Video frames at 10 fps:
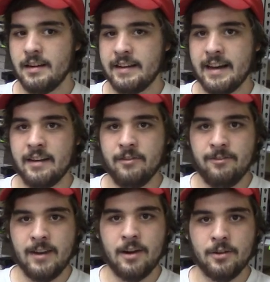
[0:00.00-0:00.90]
get
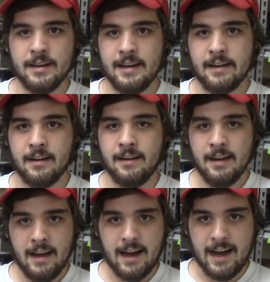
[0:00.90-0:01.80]
very
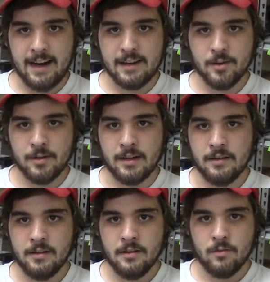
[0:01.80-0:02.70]

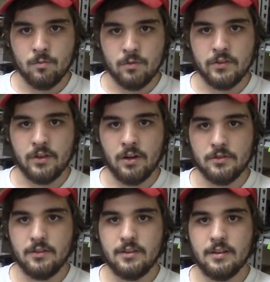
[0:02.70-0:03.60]
accurate
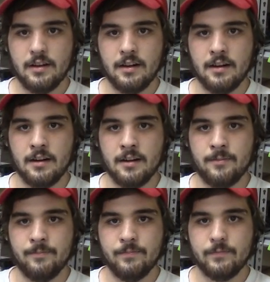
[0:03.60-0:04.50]
results
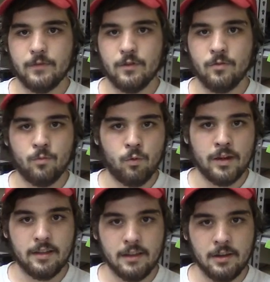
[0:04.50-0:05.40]

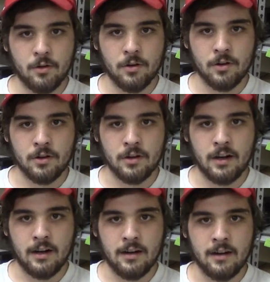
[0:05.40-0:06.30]
with
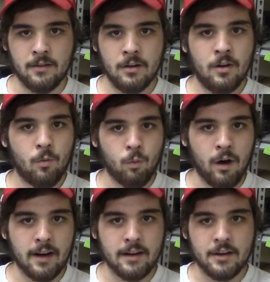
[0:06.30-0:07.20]
your
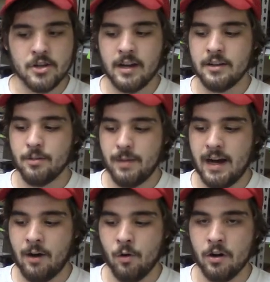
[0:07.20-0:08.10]
wattage and your
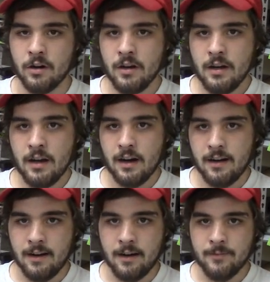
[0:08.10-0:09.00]
power.
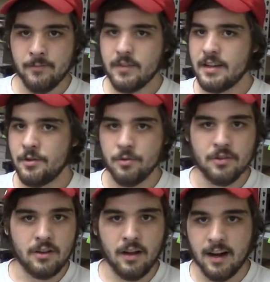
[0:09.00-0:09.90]

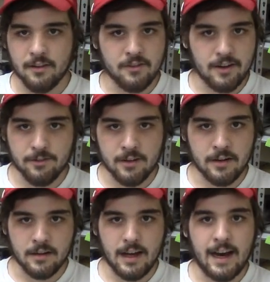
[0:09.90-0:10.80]
Use a lot of
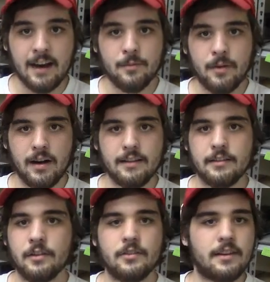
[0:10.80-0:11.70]
different
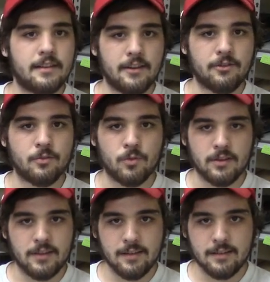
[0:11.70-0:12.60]
atomizers at different
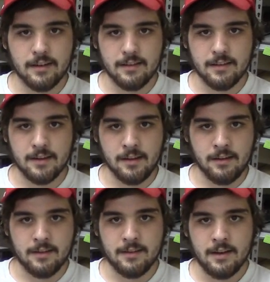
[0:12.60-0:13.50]

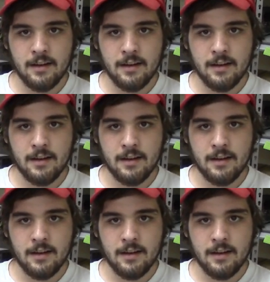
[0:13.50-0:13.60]
resistances,